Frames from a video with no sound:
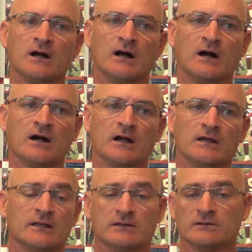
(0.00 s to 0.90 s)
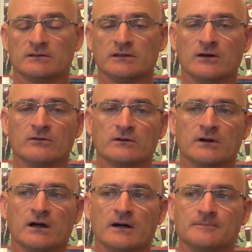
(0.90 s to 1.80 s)
And you
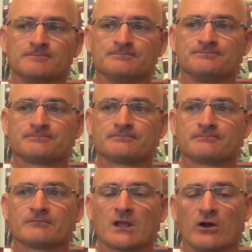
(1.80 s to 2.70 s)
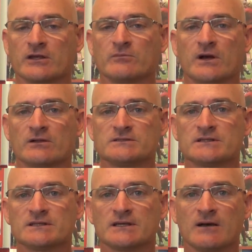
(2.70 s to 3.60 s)
know, Carnegie Mellon's
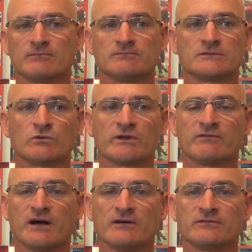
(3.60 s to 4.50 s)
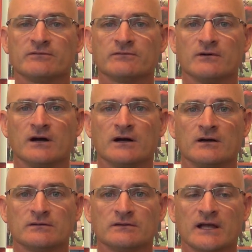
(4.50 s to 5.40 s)
in the top 25
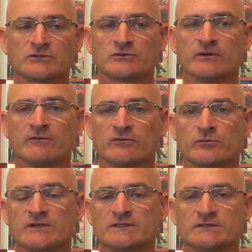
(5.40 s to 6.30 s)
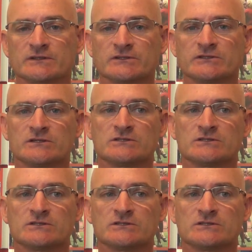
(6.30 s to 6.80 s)
national rank for preseason this year.